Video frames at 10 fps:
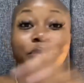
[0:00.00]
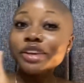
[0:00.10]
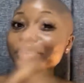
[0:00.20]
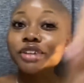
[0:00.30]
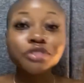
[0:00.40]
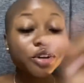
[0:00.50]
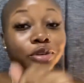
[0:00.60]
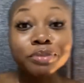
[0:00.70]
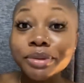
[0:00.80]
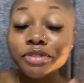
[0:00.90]
if you're
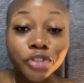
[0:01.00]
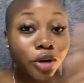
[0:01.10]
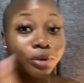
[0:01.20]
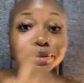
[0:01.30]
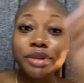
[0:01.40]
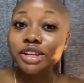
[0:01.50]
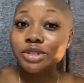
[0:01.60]
unfollowing following me on